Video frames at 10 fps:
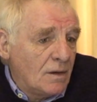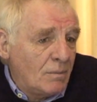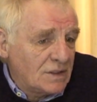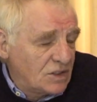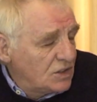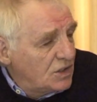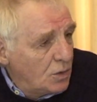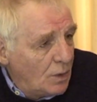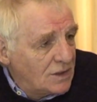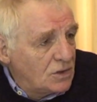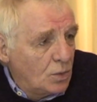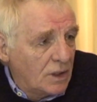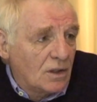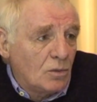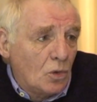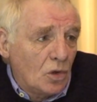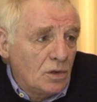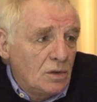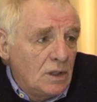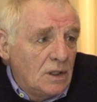Manchester City went to Wigan and
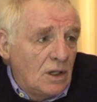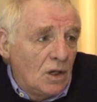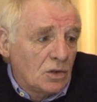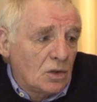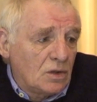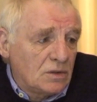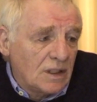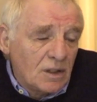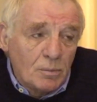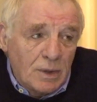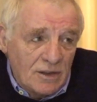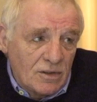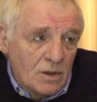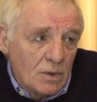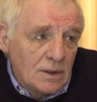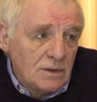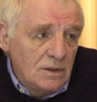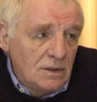won, although they didn't play very well.